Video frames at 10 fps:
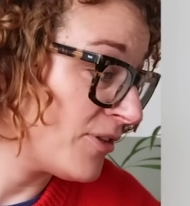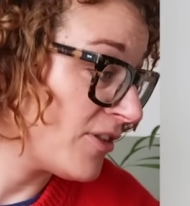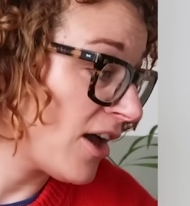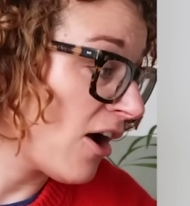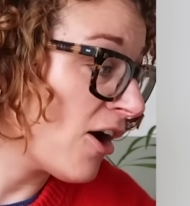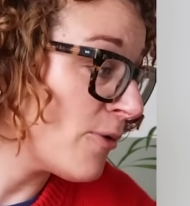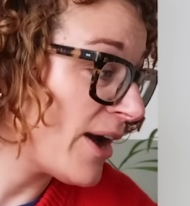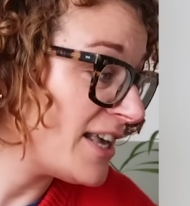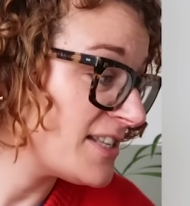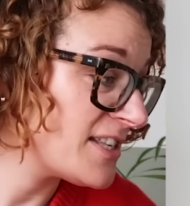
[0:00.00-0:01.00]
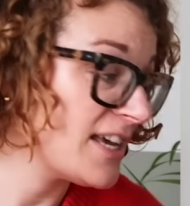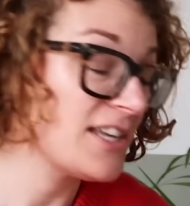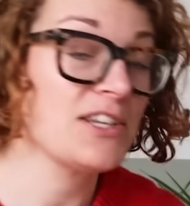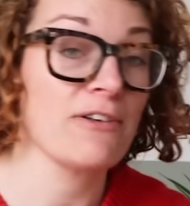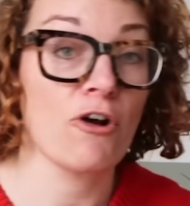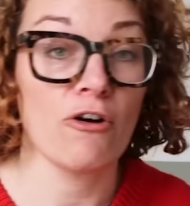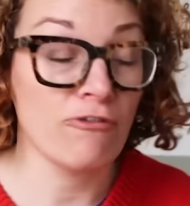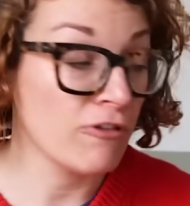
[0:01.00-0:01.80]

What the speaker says: So they're high-waisted, they've got a